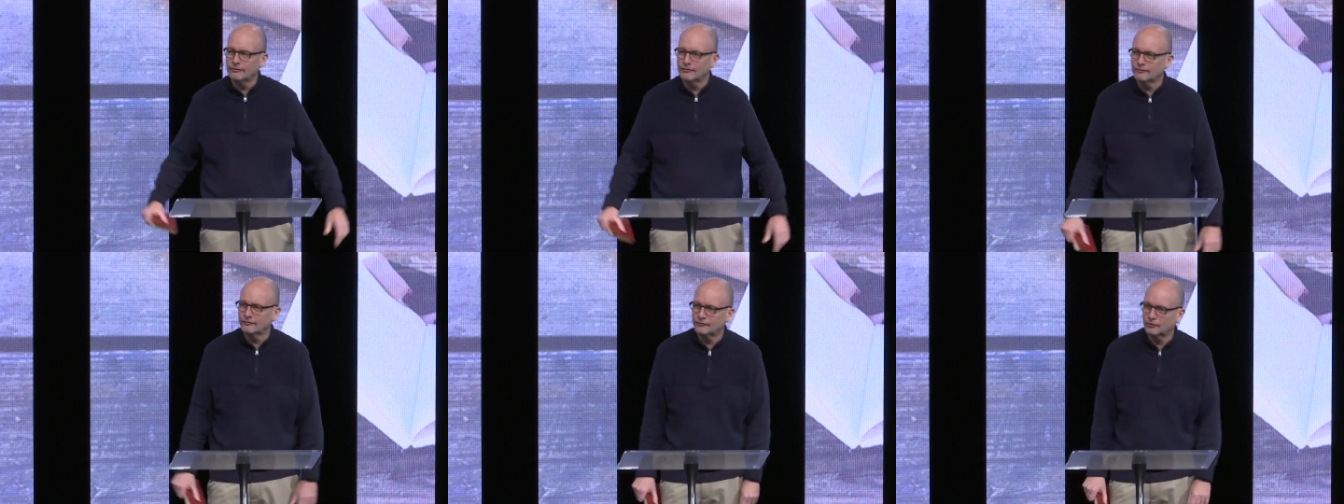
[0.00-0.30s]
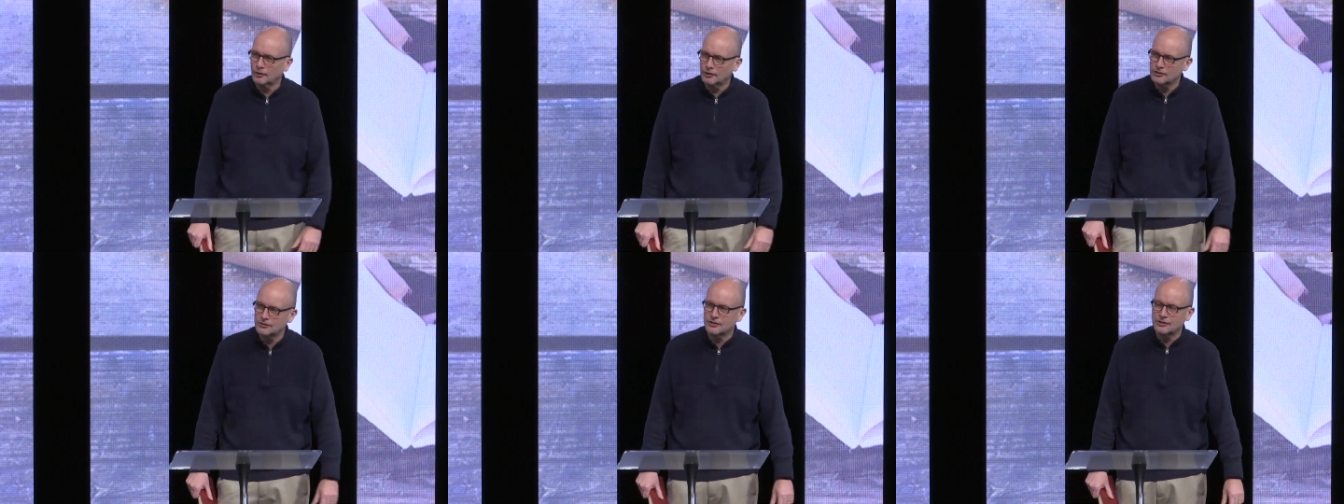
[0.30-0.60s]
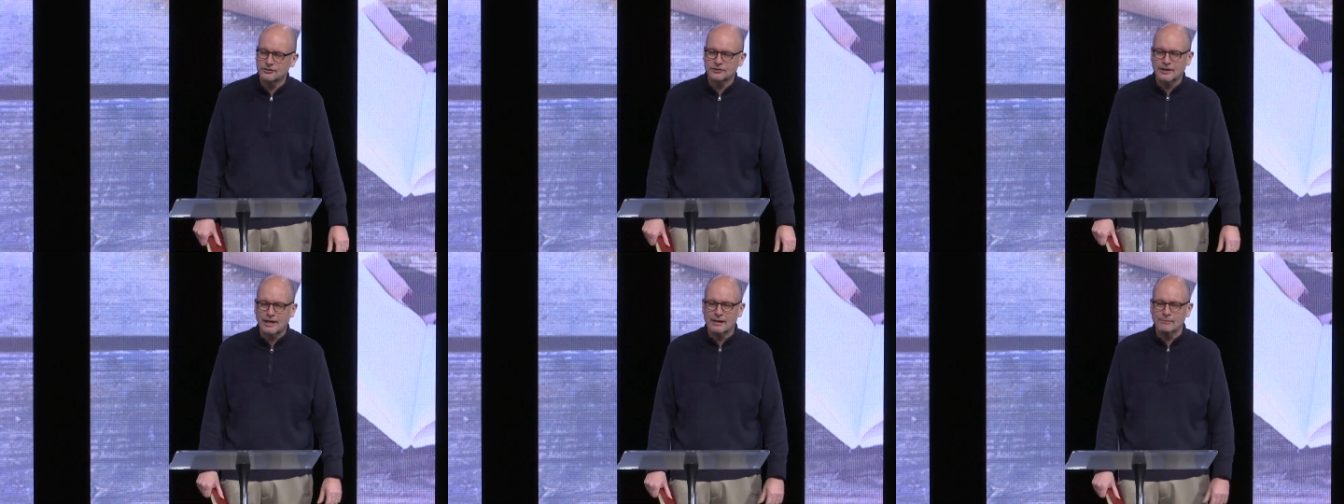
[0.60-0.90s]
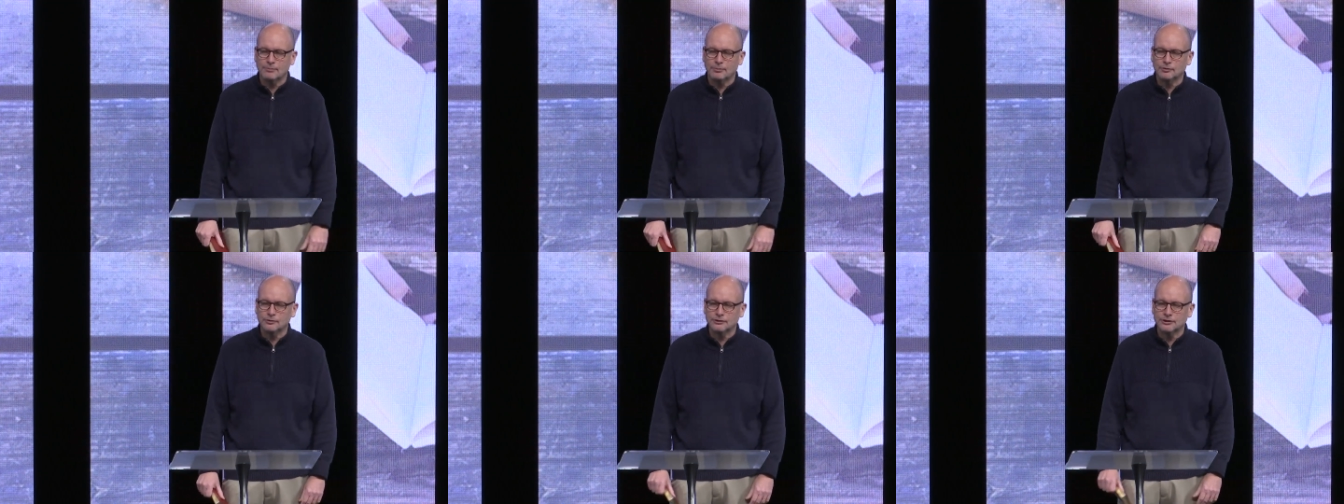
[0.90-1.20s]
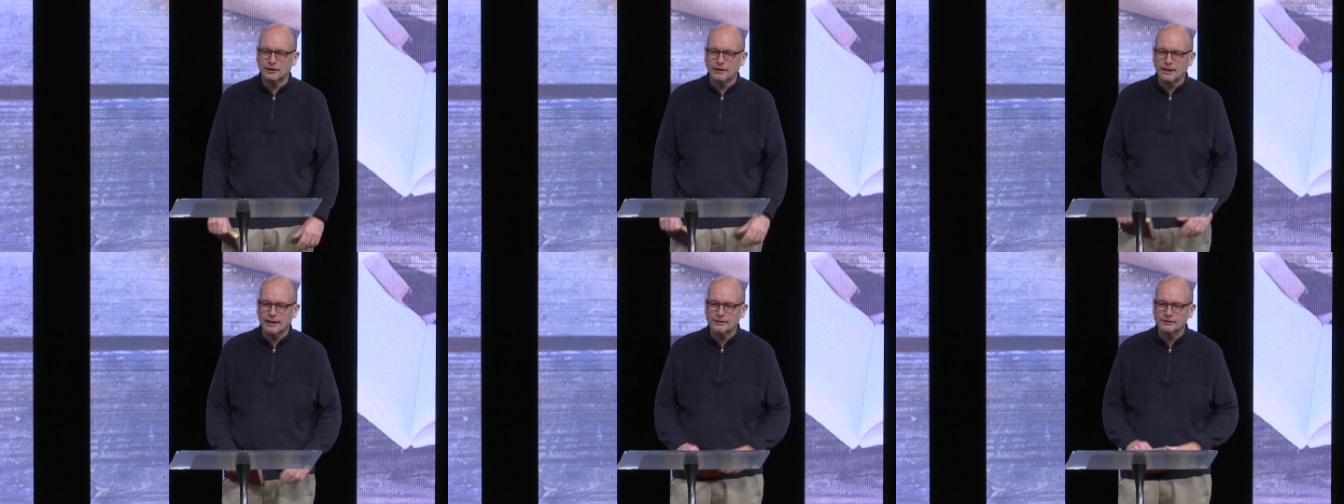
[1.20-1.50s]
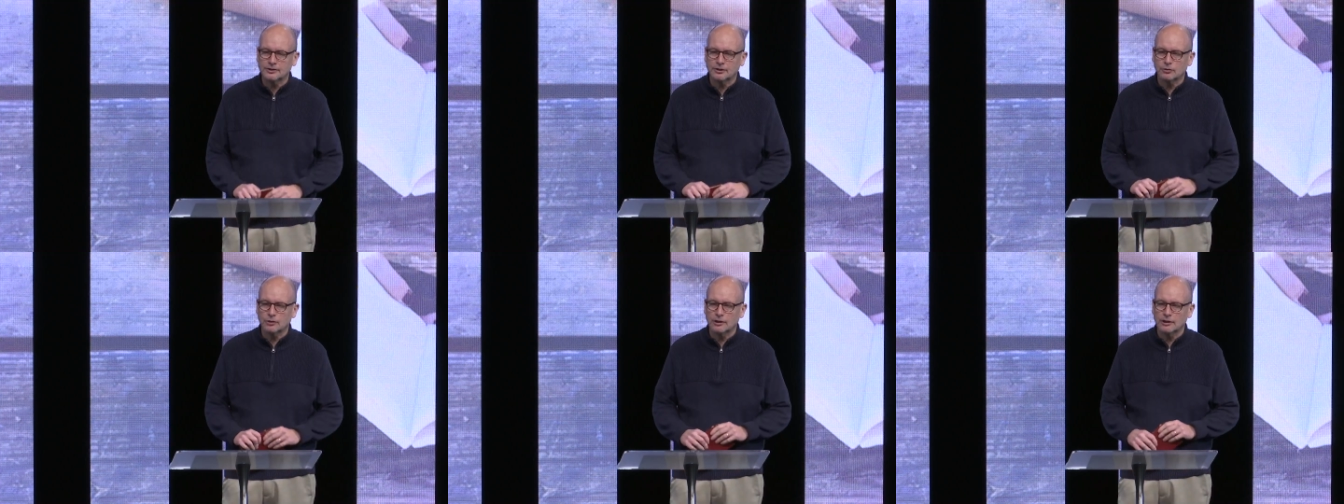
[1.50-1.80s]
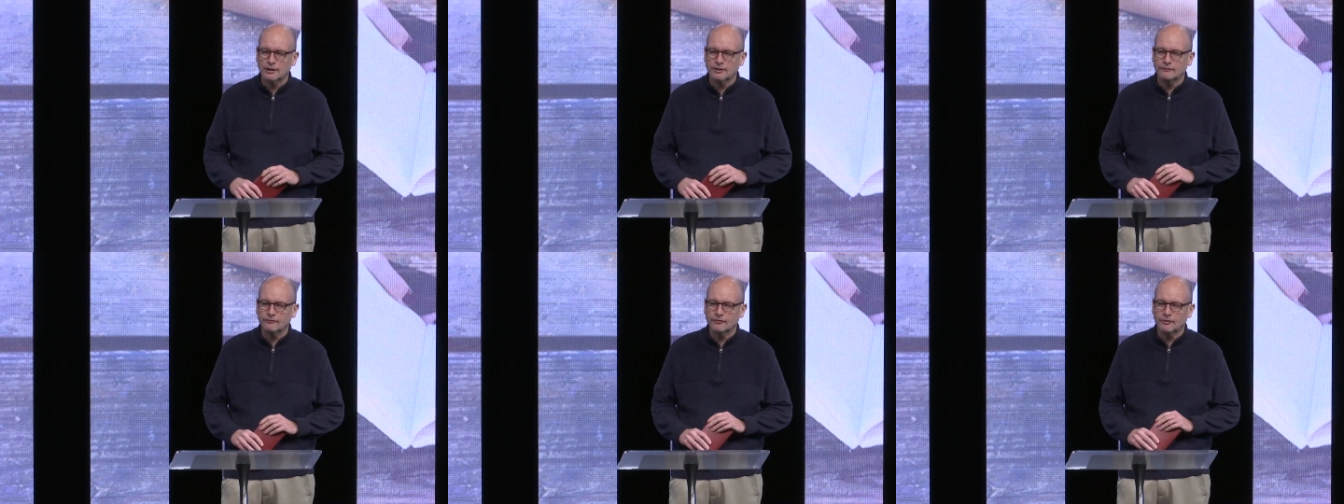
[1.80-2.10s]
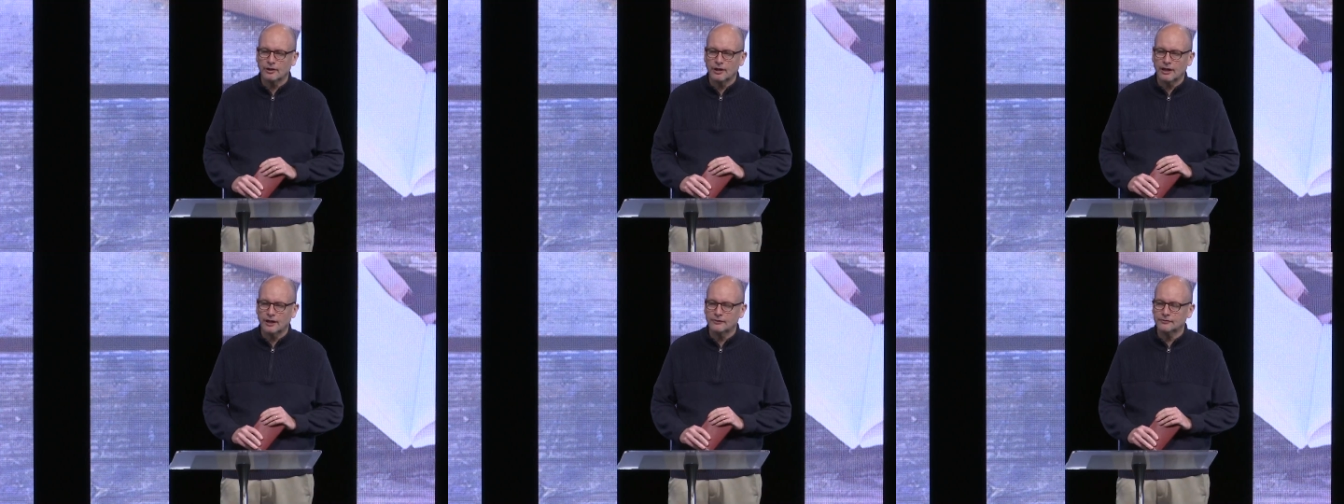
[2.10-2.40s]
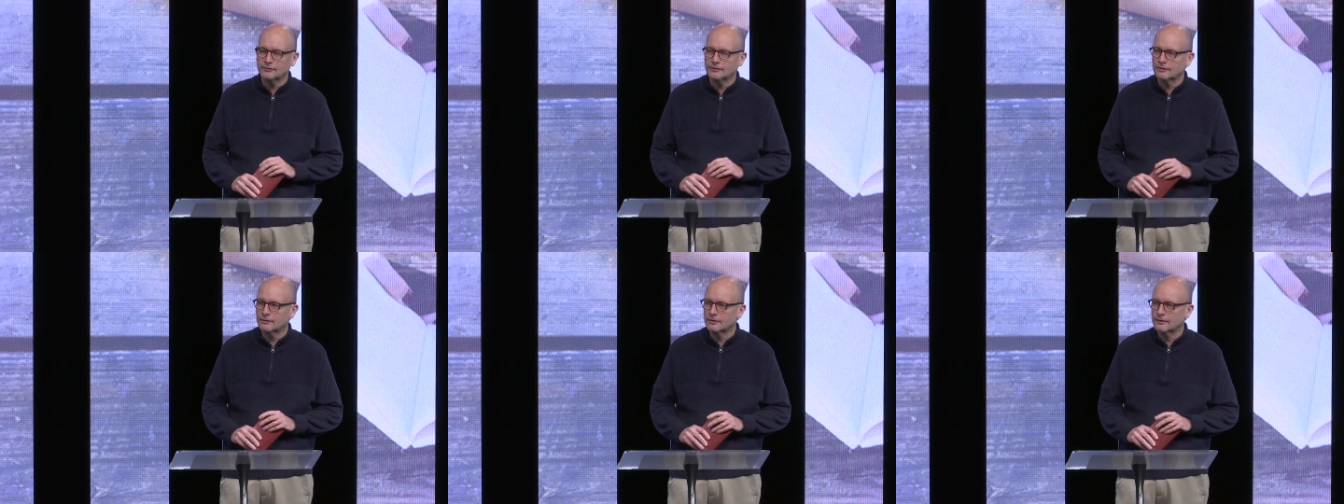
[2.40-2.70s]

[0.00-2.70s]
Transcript: for his disciples and consequently for us